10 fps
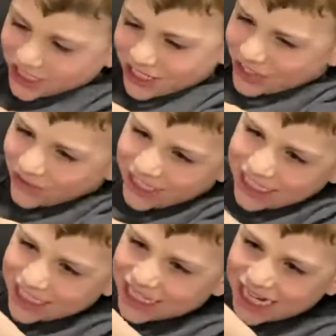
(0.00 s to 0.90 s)
know what's
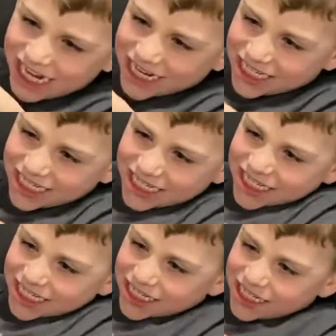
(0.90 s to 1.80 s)
inside.
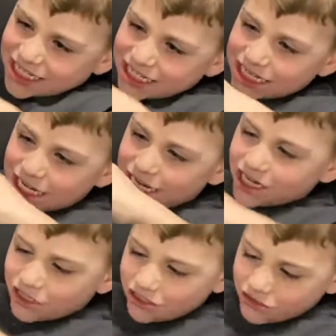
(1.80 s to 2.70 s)
I
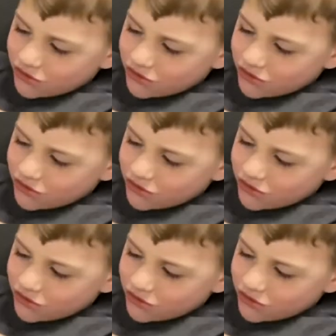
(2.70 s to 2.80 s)
know.